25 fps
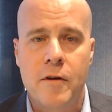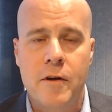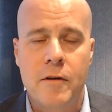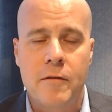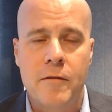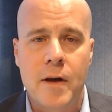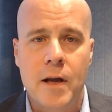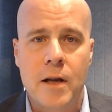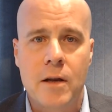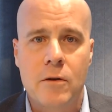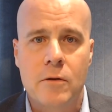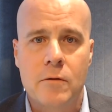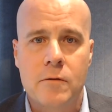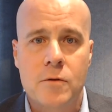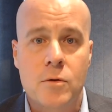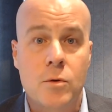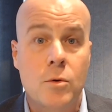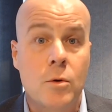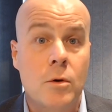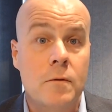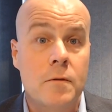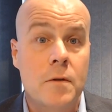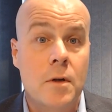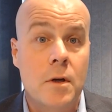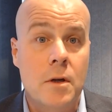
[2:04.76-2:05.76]
or fair value
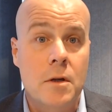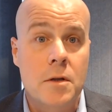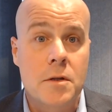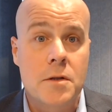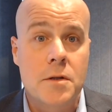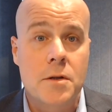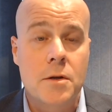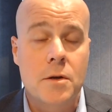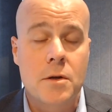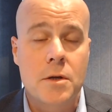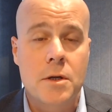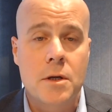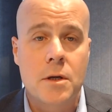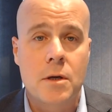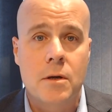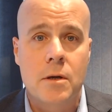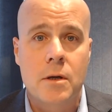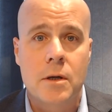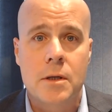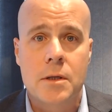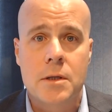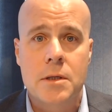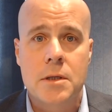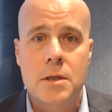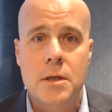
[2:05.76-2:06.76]
of $12.30
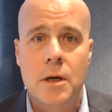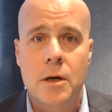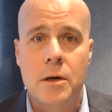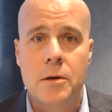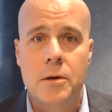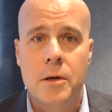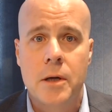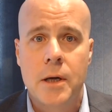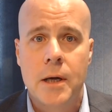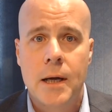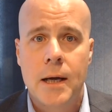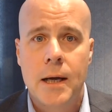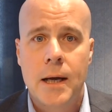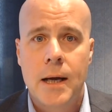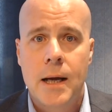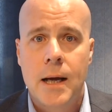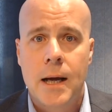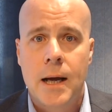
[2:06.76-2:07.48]
on it. So,